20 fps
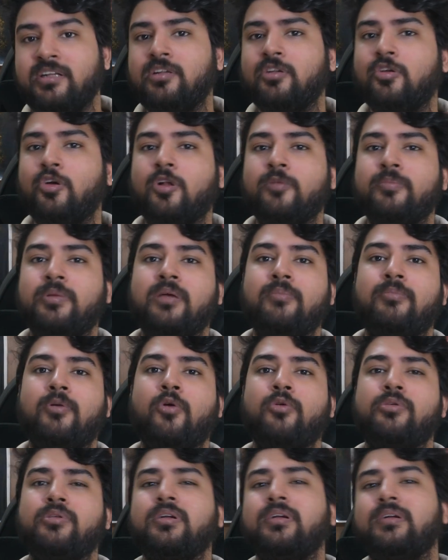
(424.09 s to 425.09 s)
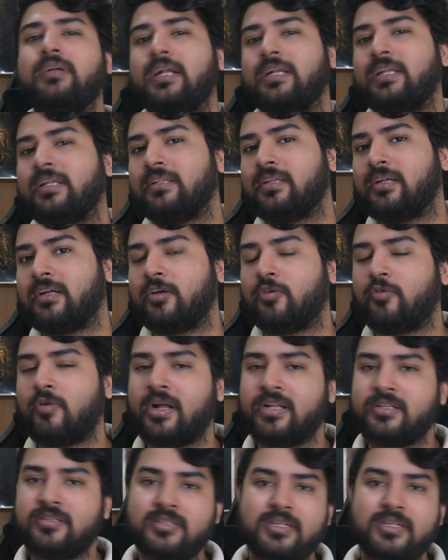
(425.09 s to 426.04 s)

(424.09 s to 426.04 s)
It'll all be about getting the required